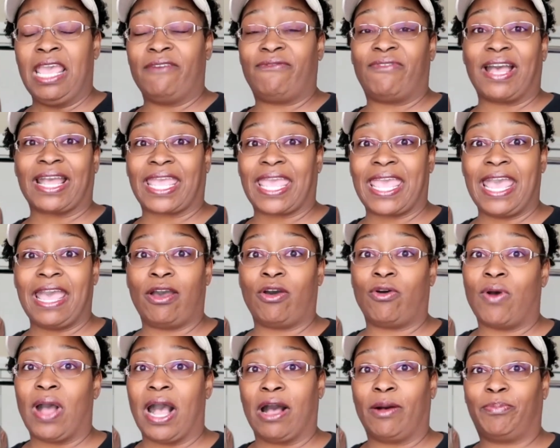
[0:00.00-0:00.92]
If I
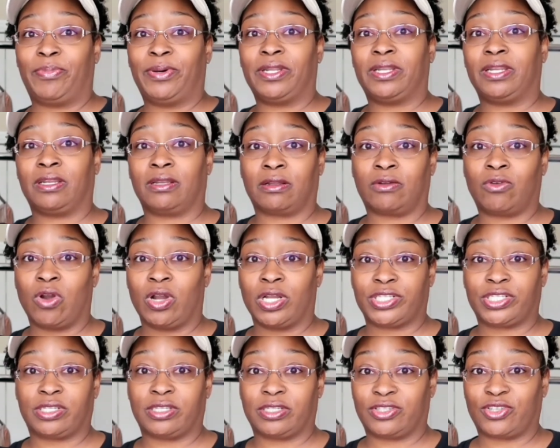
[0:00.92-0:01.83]
count, I'll put it
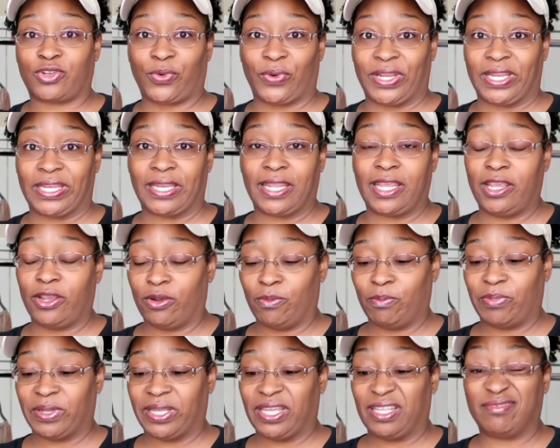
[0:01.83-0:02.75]
across the screen
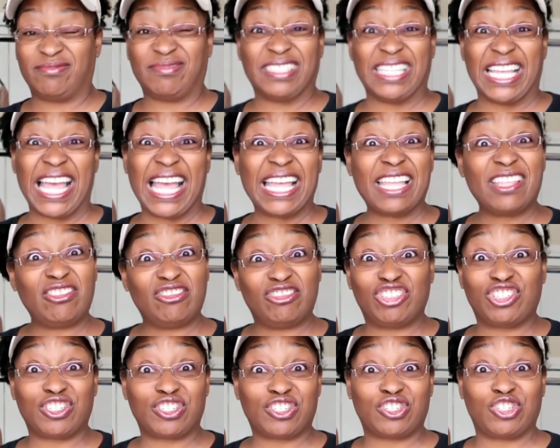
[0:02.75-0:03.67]
here, but
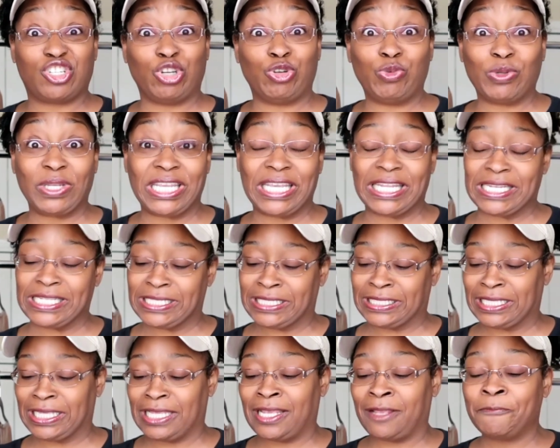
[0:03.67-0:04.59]
just tune in
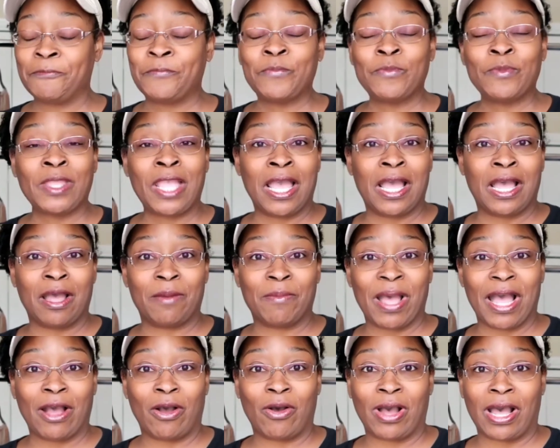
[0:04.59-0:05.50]
and see
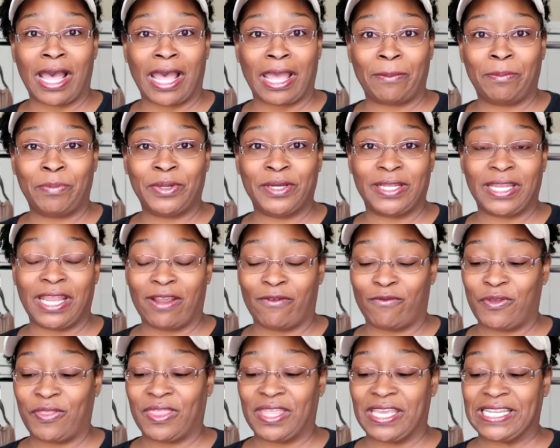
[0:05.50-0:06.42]
how I put
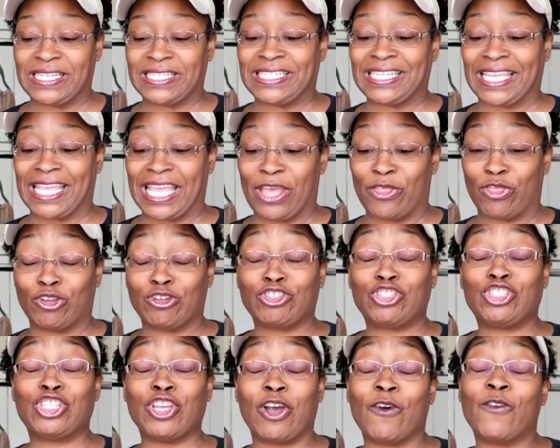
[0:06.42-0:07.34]
everything together.
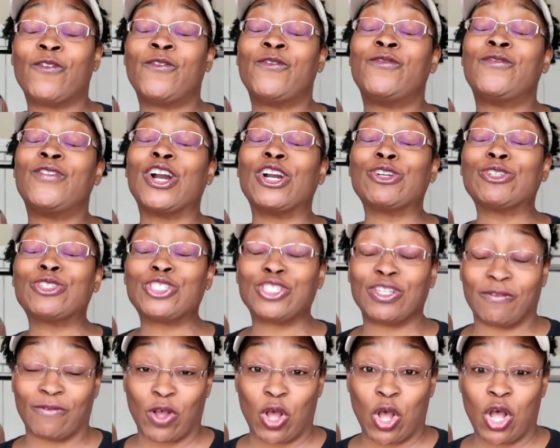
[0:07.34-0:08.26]
So
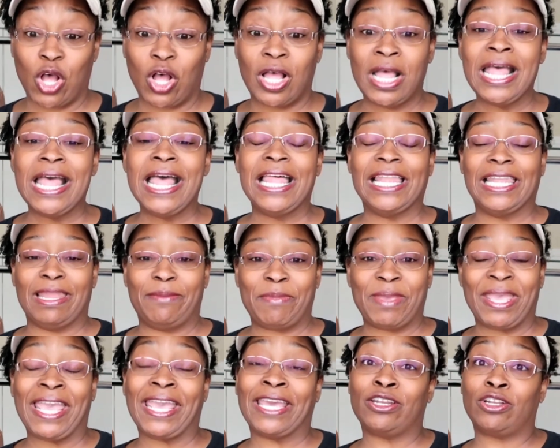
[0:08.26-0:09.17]
first of all,
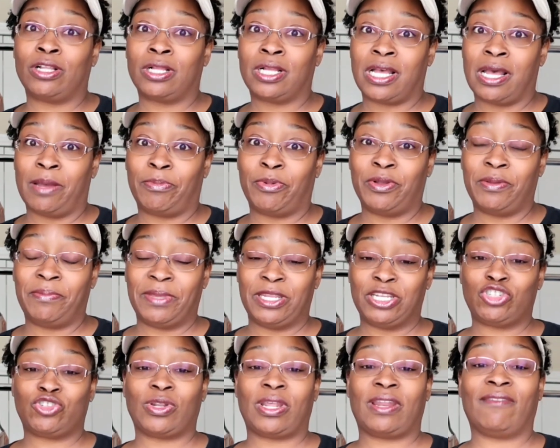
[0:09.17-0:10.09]
let me handle a couple
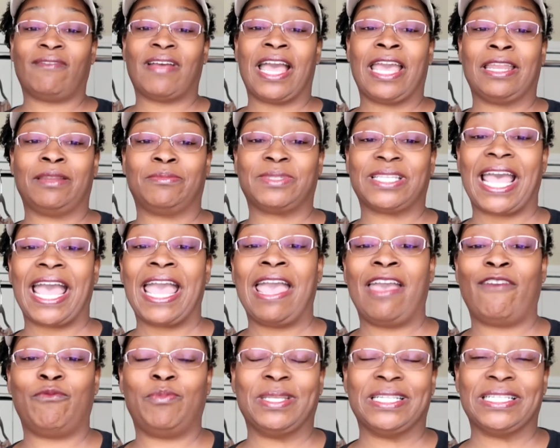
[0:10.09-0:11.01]
administrative items. I
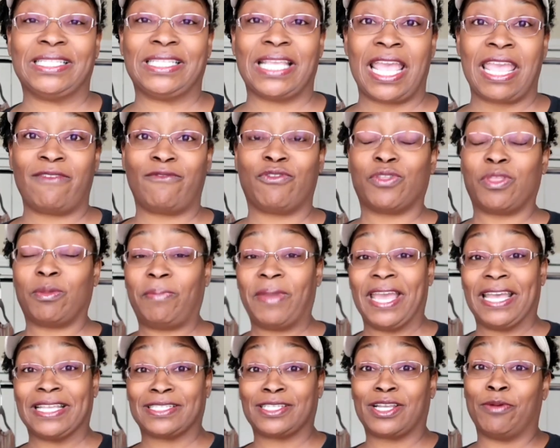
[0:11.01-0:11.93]
have been saying for the
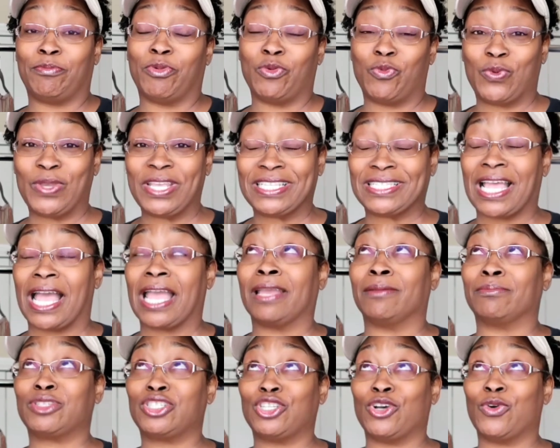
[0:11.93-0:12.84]
past couple weeks,
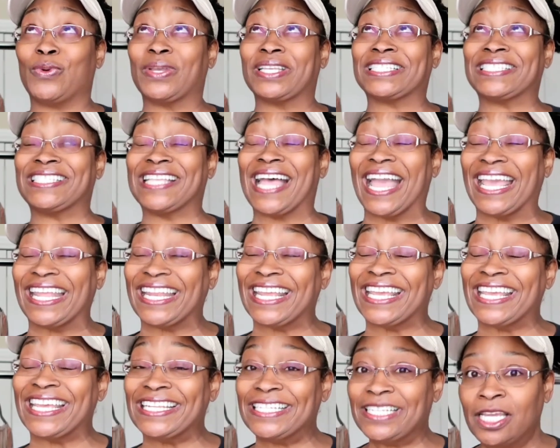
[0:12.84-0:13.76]
I am so
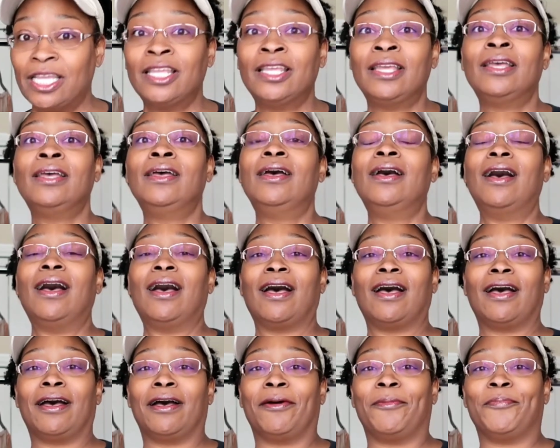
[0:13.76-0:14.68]
excited.
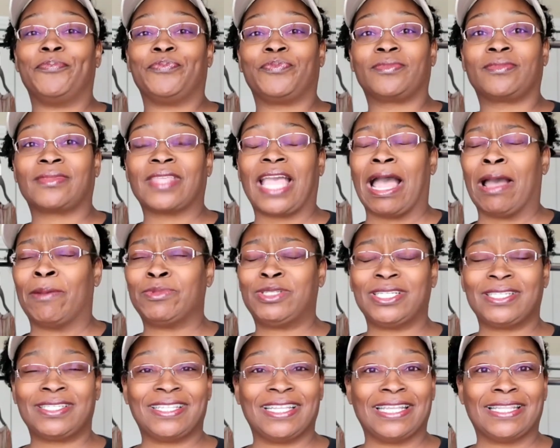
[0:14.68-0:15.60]

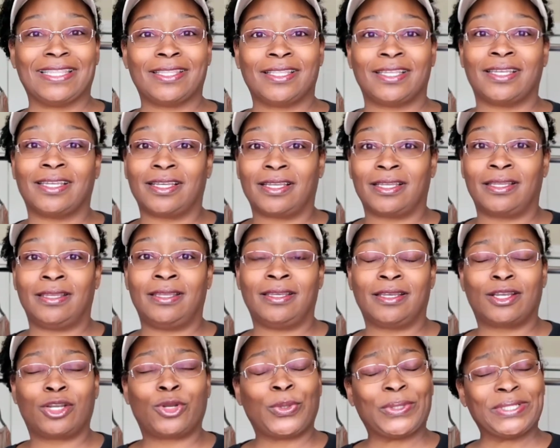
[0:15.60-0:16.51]
I'm just in the
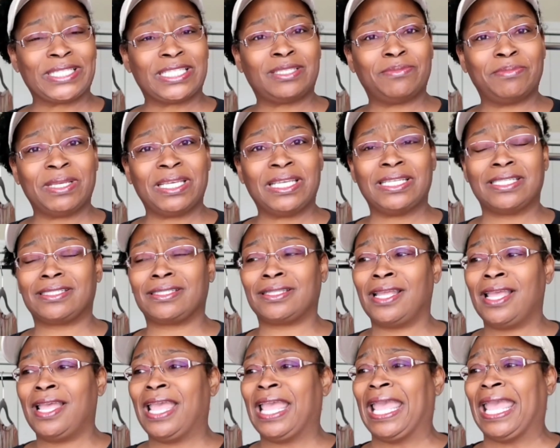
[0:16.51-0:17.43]

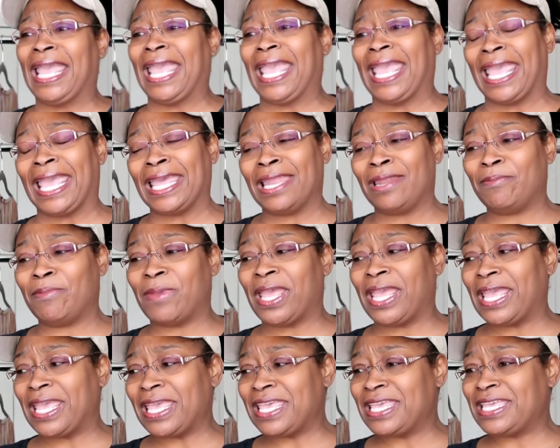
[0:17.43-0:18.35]
Christmas
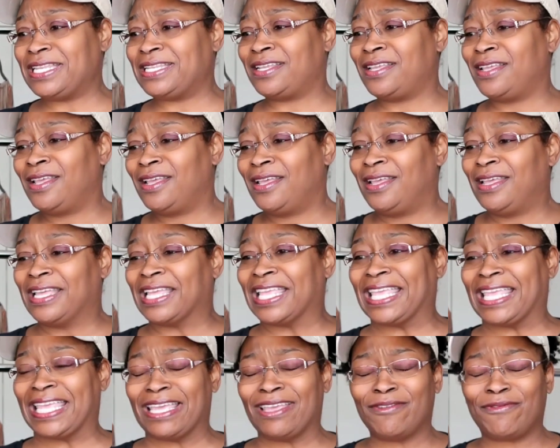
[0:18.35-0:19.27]
handmade
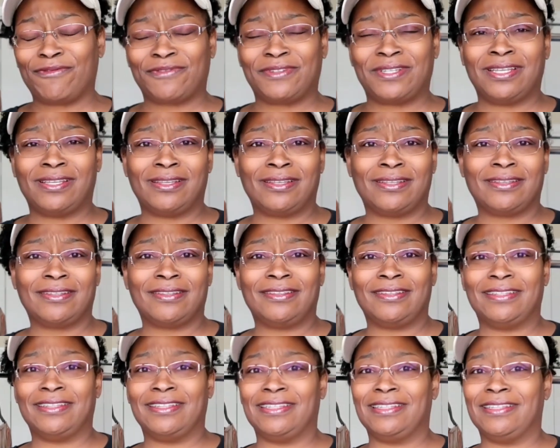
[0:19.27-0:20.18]
gift
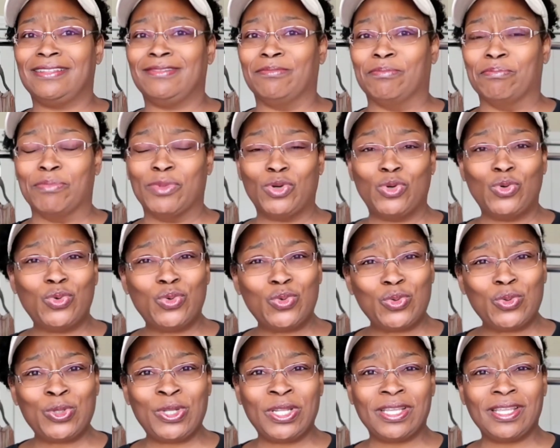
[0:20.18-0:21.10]

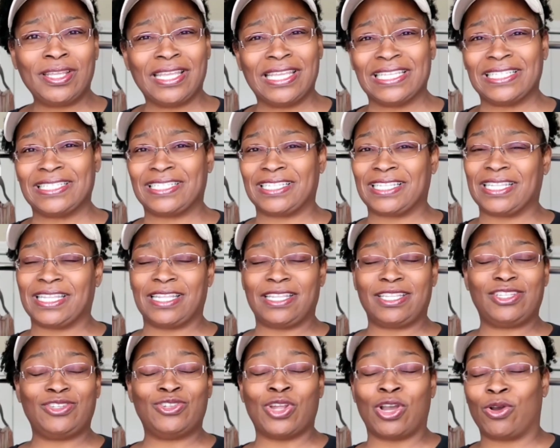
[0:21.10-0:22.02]
mood,
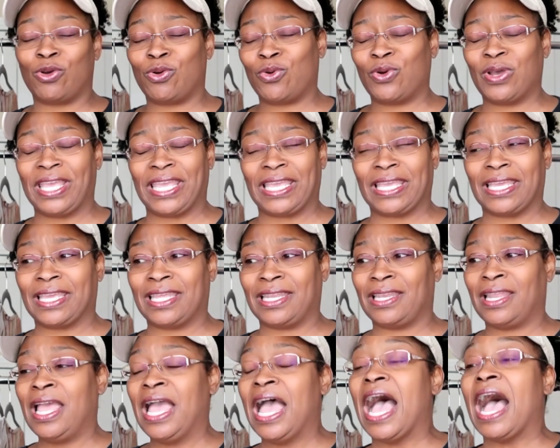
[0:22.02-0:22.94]
you know,
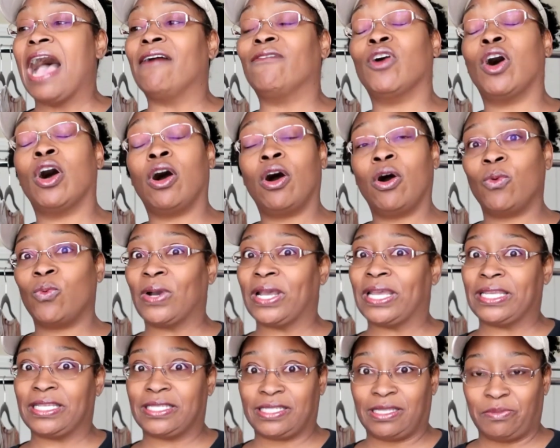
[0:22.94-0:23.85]
and I've
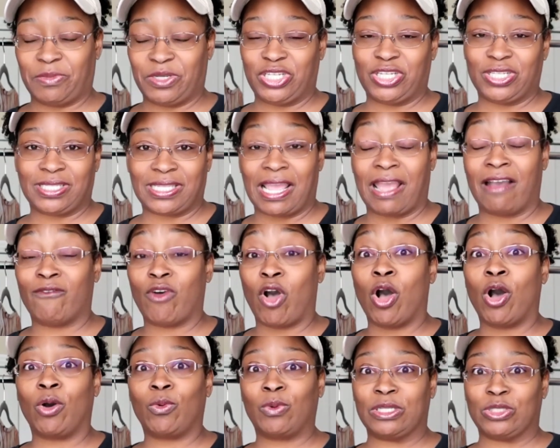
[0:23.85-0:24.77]
always
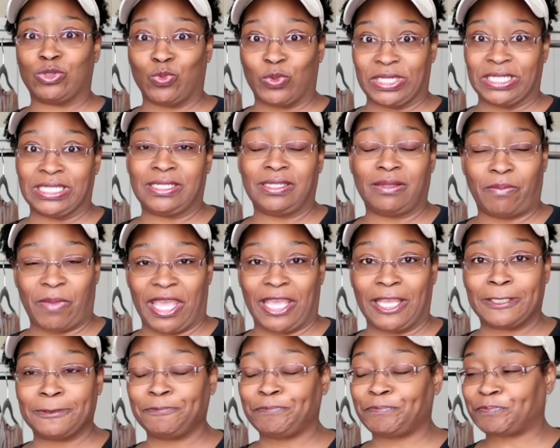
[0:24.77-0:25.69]
wanted to
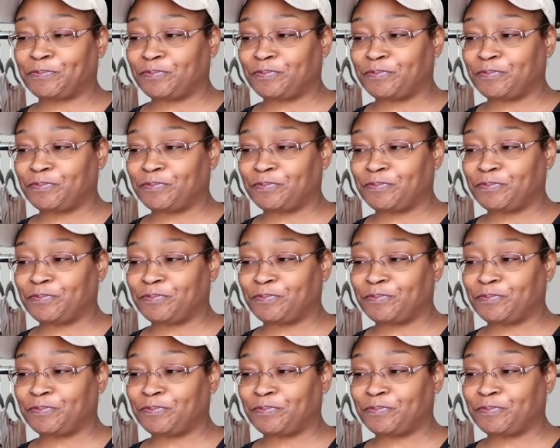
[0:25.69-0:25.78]
make